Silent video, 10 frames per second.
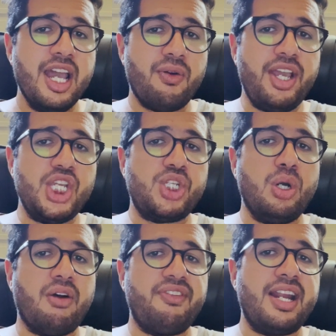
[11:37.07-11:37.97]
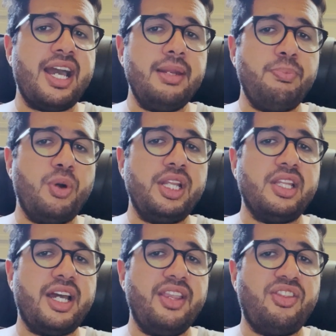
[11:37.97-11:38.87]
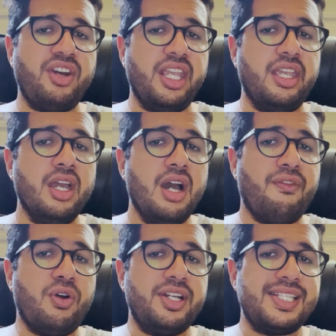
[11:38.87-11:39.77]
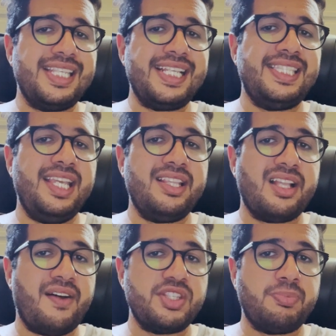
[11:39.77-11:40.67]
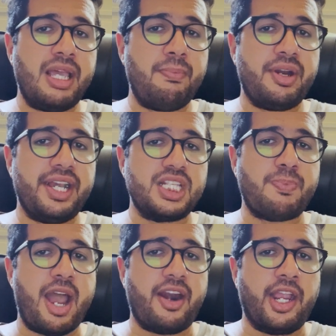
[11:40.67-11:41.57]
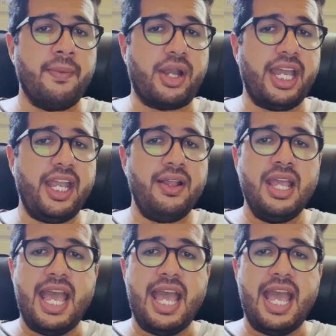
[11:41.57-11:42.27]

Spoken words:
ratio of 9.93 for the 16th of September expiry, okay?